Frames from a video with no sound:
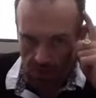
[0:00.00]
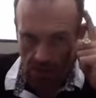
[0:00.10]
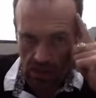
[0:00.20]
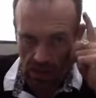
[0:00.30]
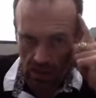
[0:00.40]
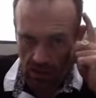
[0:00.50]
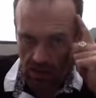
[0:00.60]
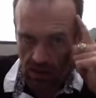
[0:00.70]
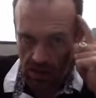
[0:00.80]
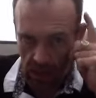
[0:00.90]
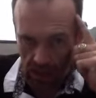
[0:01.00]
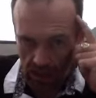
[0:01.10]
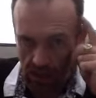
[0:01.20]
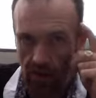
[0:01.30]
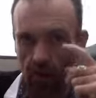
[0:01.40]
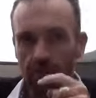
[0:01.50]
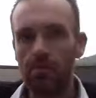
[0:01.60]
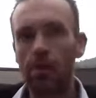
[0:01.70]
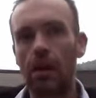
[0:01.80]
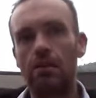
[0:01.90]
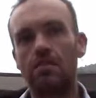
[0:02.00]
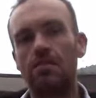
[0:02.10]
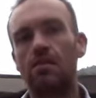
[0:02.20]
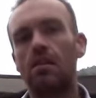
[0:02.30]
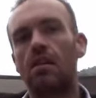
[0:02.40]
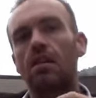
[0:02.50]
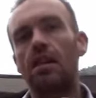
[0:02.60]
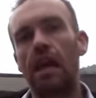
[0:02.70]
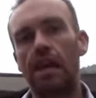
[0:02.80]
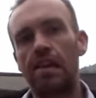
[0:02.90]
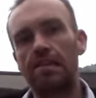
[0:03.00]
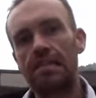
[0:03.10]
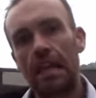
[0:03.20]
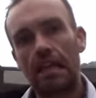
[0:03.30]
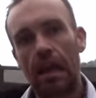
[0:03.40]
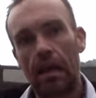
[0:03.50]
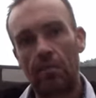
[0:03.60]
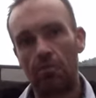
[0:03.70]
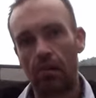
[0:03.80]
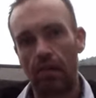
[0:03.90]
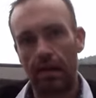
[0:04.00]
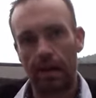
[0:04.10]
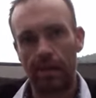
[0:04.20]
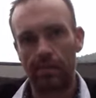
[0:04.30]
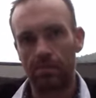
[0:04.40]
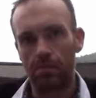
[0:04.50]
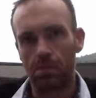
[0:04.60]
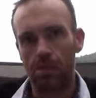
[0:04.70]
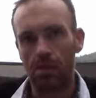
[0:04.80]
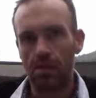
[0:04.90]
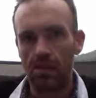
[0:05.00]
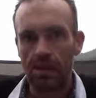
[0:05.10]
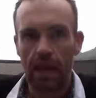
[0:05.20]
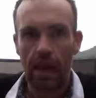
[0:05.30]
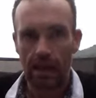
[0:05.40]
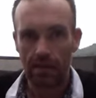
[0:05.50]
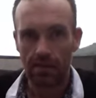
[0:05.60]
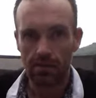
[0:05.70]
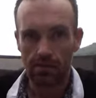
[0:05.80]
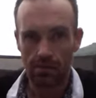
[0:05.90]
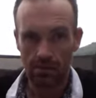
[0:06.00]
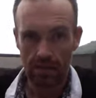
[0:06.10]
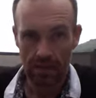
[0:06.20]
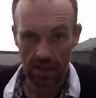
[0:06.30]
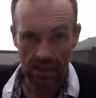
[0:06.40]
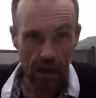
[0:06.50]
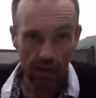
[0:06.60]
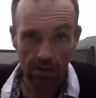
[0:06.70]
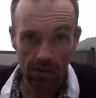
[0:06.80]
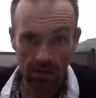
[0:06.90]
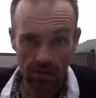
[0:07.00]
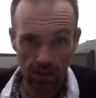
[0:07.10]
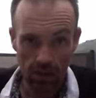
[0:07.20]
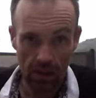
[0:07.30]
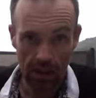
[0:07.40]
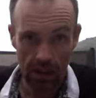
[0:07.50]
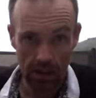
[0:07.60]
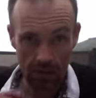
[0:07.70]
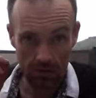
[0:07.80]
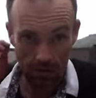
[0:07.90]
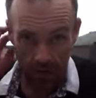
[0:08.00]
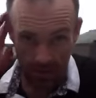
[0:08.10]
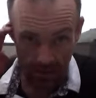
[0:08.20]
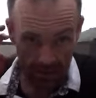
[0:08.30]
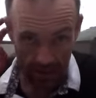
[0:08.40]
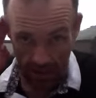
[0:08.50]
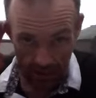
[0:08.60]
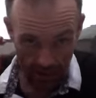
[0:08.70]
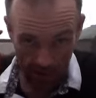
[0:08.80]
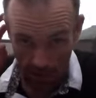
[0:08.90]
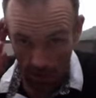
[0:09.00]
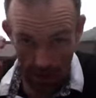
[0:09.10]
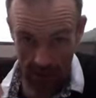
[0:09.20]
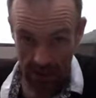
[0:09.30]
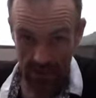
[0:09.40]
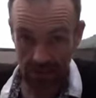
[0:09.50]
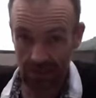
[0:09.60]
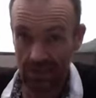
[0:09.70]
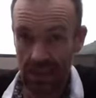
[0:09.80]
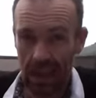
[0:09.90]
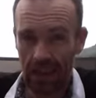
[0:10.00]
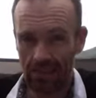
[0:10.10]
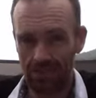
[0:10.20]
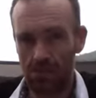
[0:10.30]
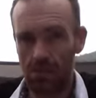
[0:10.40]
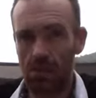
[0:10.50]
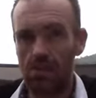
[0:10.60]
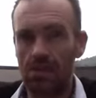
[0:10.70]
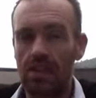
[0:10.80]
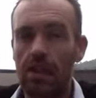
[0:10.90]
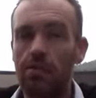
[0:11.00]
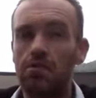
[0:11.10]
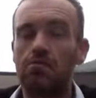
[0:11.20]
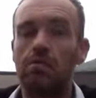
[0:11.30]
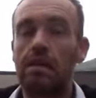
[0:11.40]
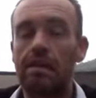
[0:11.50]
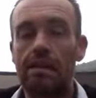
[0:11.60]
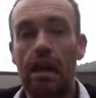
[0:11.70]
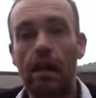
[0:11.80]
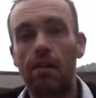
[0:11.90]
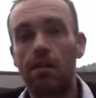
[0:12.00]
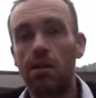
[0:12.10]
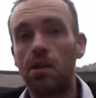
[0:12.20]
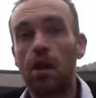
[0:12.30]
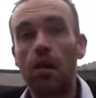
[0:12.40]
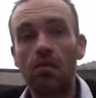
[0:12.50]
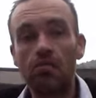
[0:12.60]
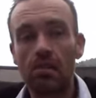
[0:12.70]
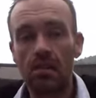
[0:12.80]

think, get your confirmation, get your setup right. Yeah, the current uh, trend on the on the markets is down. current trend on that gold